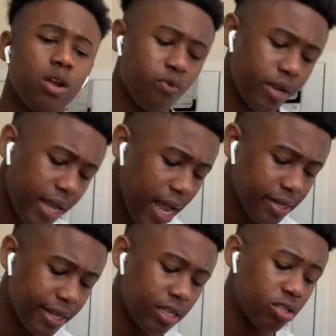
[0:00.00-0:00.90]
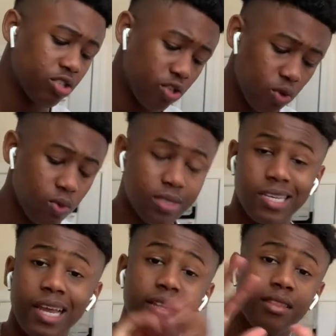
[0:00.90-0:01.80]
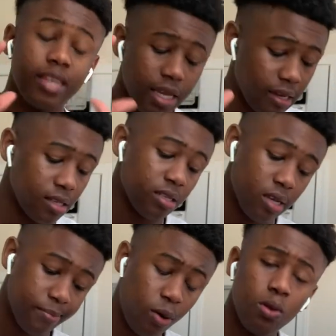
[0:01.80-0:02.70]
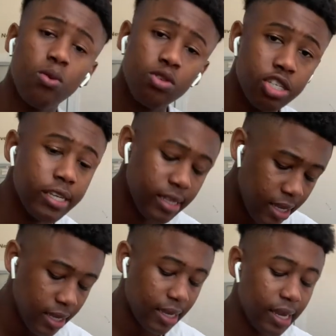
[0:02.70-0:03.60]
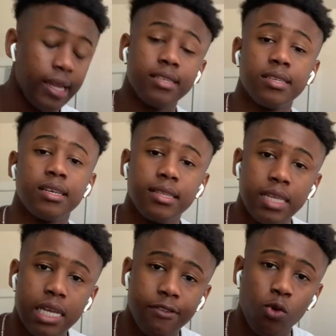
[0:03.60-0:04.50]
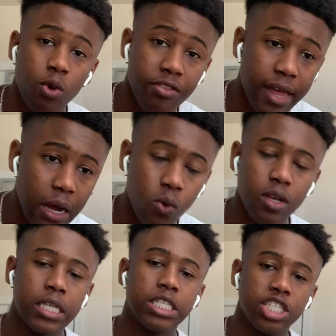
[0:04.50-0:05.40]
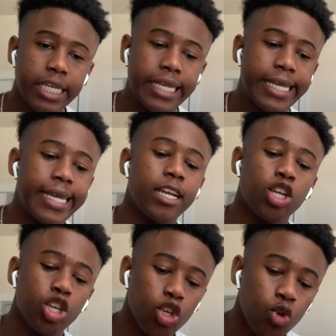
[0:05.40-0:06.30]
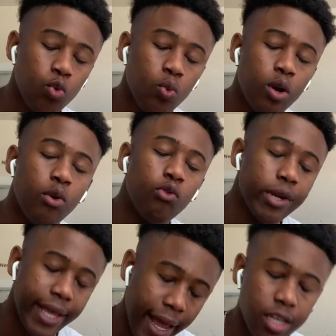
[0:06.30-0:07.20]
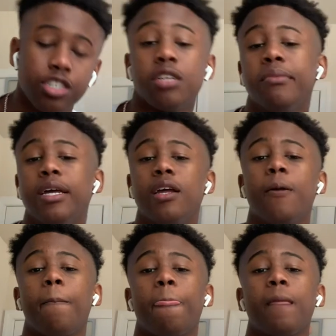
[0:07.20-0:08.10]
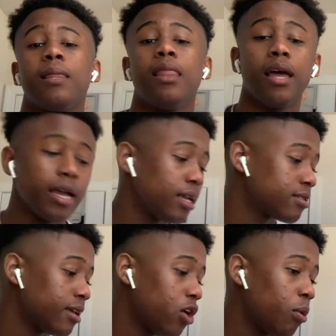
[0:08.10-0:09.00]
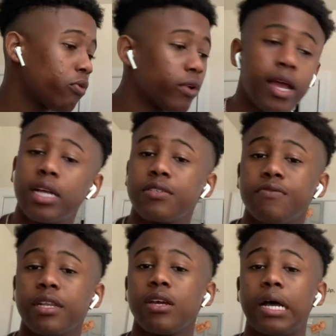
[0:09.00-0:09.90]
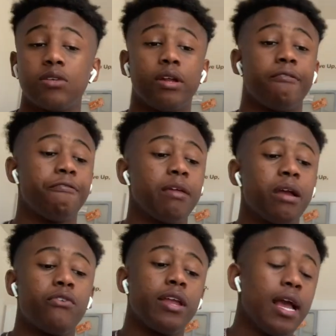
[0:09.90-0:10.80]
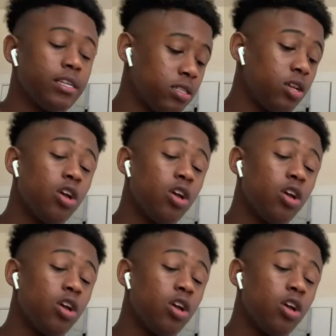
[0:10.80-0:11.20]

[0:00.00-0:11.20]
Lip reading: are reacting to 10 things Polo G can't live without. GQ reaction, man. Like I say, all my reaction video, I do not fake my reactions.